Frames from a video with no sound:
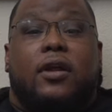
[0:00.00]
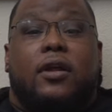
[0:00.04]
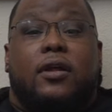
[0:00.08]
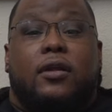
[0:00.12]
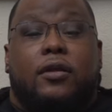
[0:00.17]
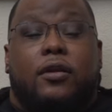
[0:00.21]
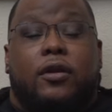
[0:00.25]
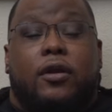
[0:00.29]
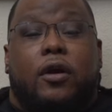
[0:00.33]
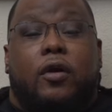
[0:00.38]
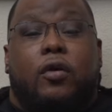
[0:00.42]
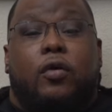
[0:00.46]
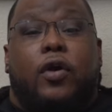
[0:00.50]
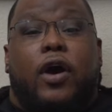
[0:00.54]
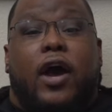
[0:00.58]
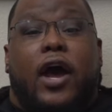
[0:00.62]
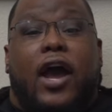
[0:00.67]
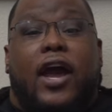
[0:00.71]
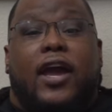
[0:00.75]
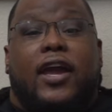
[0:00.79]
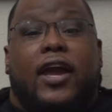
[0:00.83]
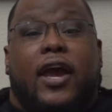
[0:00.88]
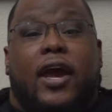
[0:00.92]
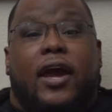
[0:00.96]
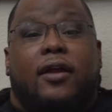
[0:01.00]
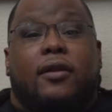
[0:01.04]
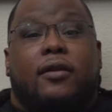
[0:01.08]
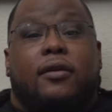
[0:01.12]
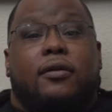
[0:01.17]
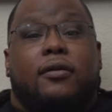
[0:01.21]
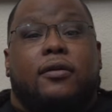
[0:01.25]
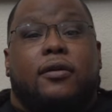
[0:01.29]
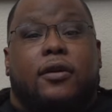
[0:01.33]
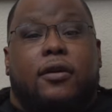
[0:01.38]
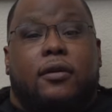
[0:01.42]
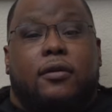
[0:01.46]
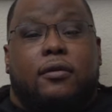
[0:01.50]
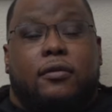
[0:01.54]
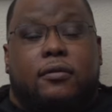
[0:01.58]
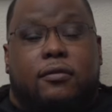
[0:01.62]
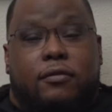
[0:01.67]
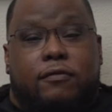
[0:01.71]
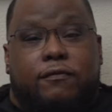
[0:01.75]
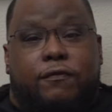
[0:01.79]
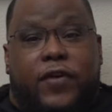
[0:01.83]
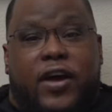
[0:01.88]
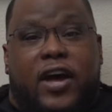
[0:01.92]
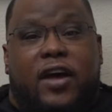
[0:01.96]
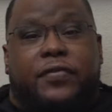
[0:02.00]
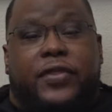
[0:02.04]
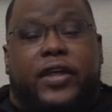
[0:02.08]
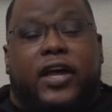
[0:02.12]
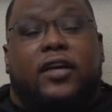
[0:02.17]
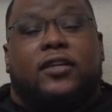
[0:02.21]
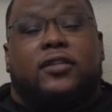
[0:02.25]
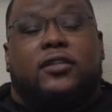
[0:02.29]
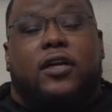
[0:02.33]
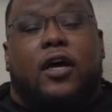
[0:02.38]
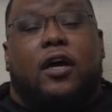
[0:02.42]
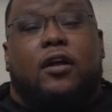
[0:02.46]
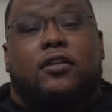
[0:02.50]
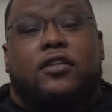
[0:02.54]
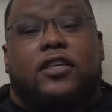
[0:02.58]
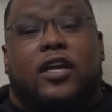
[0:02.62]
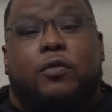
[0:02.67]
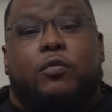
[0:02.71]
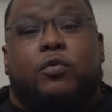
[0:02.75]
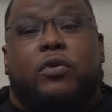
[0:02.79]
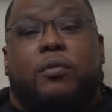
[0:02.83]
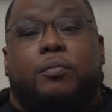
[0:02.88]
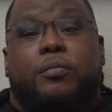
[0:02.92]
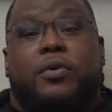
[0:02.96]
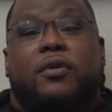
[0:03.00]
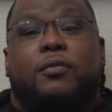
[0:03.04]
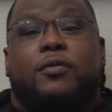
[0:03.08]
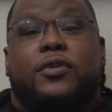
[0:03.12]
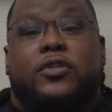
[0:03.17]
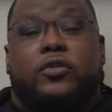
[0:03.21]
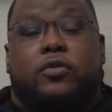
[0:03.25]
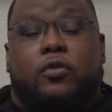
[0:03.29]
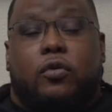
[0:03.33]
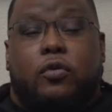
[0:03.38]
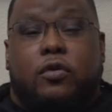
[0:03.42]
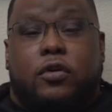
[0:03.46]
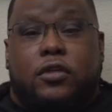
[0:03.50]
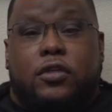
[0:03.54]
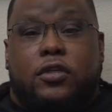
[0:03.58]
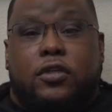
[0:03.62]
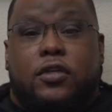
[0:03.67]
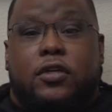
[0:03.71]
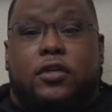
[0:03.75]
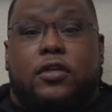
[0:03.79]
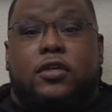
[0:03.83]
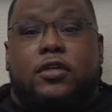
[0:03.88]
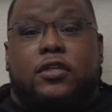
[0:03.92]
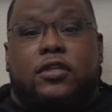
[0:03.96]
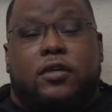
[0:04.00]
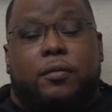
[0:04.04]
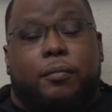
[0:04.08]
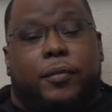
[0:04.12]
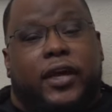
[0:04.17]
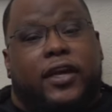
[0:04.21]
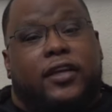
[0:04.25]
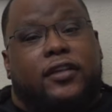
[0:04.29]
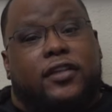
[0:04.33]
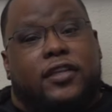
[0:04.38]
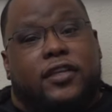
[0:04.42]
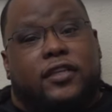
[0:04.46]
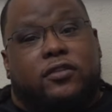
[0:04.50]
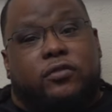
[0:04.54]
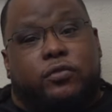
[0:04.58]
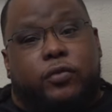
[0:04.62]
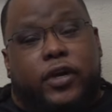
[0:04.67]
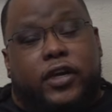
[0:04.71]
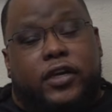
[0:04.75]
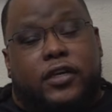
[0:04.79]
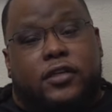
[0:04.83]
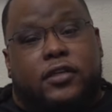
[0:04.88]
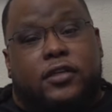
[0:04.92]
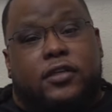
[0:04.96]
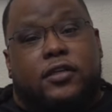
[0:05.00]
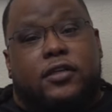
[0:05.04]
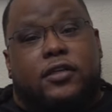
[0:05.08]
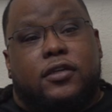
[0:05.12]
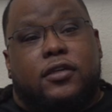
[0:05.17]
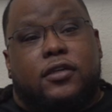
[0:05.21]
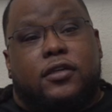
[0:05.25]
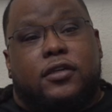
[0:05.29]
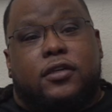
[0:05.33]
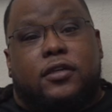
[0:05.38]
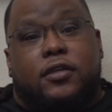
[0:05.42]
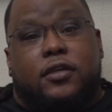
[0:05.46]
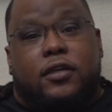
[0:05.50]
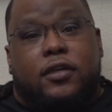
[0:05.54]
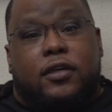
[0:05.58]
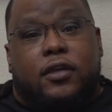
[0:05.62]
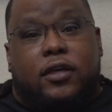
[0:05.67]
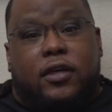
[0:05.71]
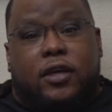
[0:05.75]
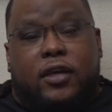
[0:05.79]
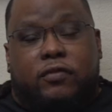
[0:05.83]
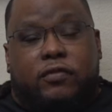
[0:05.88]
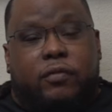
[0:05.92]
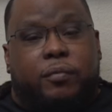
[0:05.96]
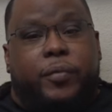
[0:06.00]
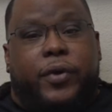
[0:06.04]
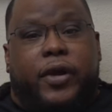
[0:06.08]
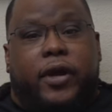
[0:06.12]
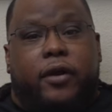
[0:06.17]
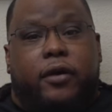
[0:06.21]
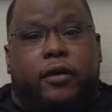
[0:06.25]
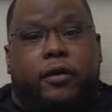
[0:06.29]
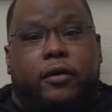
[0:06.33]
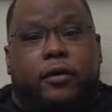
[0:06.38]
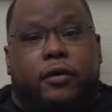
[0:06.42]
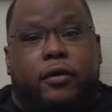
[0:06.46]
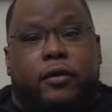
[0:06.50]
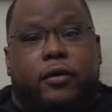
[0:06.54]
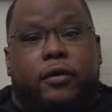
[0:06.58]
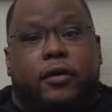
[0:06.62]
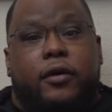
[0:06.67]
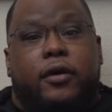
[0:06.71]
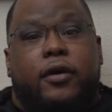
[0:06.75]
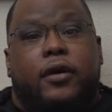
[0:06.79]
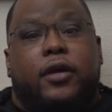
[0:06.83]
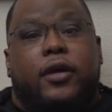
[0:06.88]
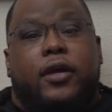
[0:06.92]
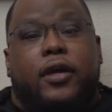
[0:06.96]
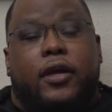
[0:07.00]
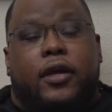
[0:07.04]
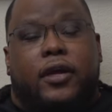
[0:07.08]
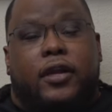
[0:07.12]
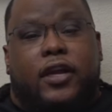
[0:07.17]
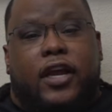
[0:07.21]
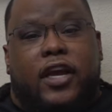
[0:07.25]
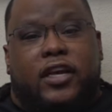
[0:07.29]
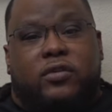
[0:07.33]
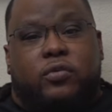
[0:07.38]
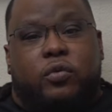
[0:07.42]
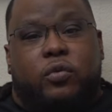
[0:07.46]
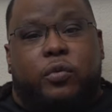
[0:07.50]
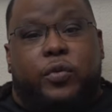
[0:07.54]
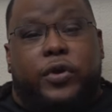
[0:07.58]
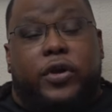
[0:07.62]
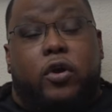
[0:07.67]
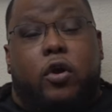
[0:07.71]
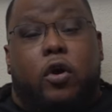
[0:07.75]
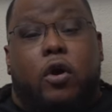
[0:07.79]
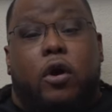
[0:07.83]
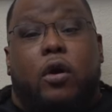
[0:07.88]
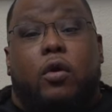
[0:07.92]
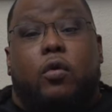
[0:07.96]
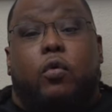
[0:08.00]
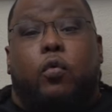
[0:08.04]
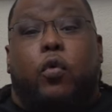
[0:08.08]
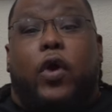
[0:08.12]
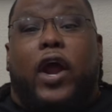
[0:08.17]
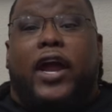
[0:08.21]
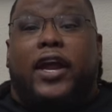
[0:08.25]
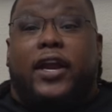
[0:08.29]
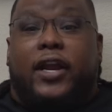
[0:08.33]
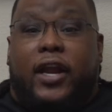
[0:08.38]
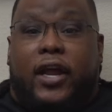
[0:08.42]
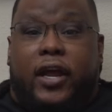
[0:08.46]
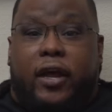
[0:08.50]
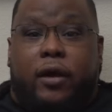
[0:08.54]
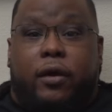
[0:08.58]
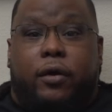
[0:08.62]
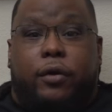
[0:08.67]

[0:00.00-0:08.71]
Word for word: You know, I got $5,000 I want to put with yours to make mm-hmm. this race even better. And that's where that's we are right now.